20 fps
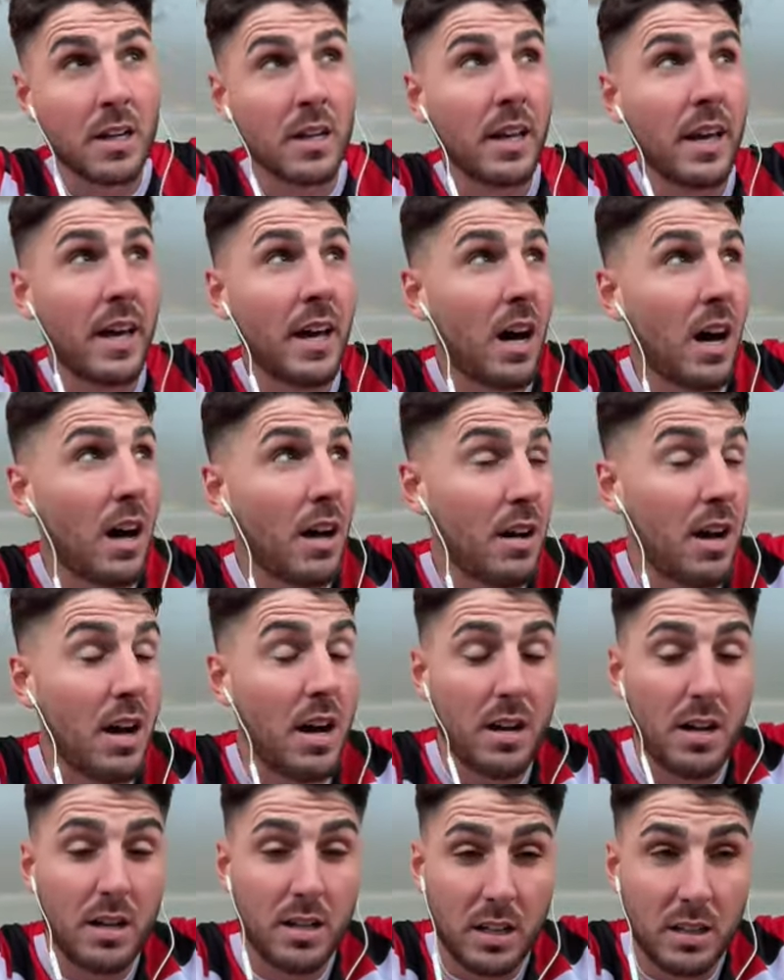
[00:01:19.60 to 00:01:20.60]
Yeah,
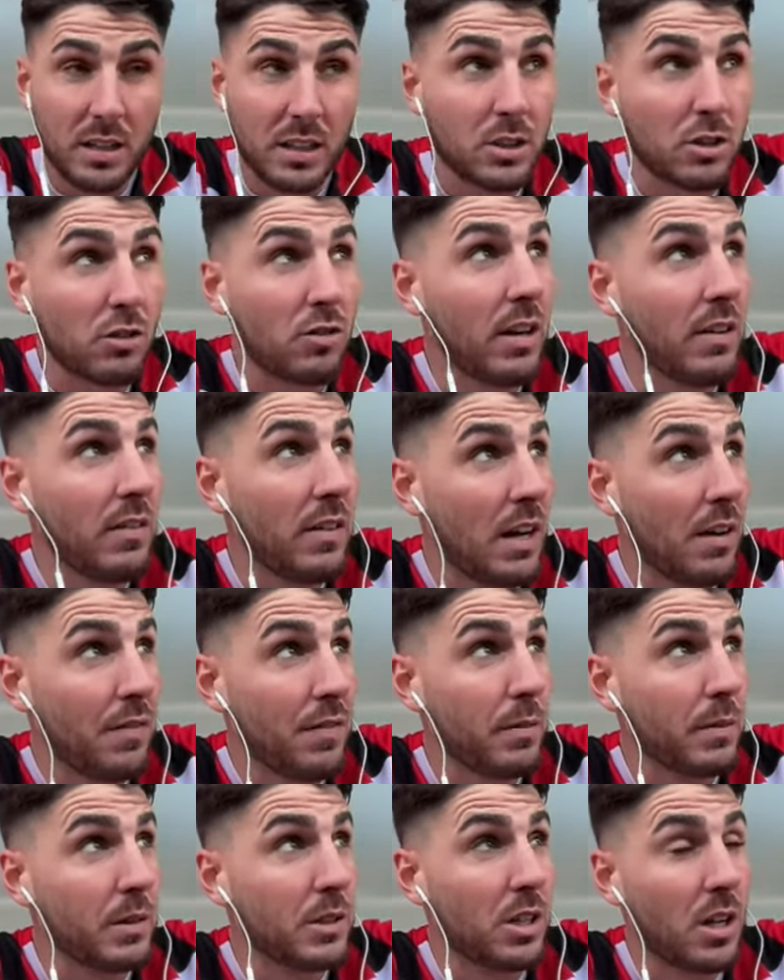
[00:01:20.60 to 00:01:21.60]
I, I, disagree. Really, I
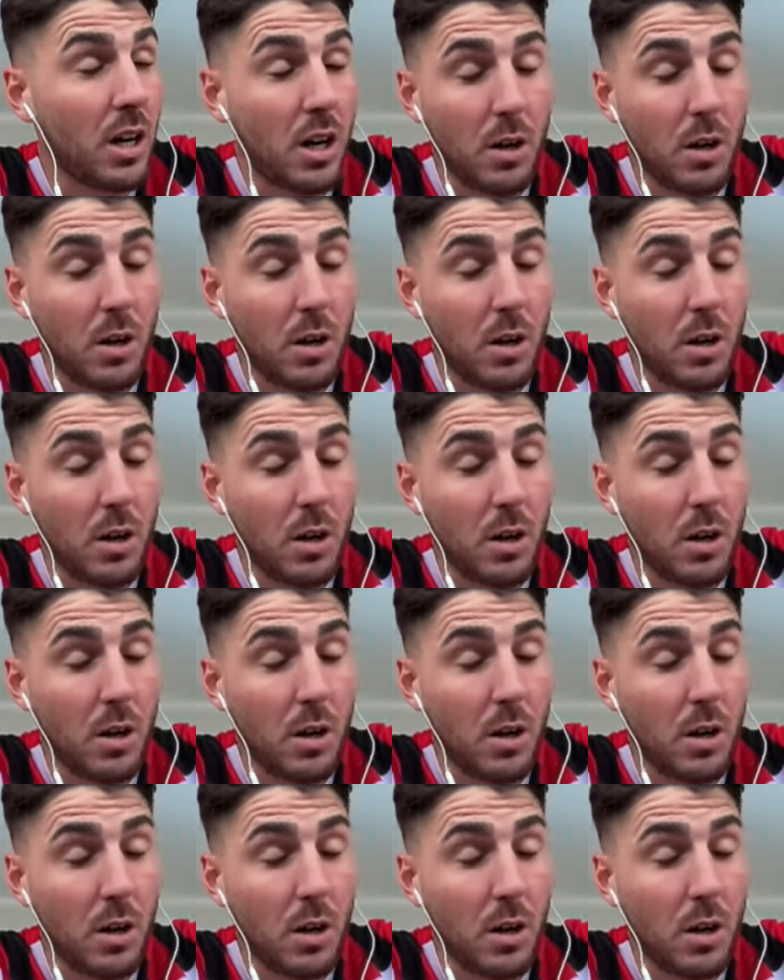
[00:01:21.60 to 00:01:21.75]
think we should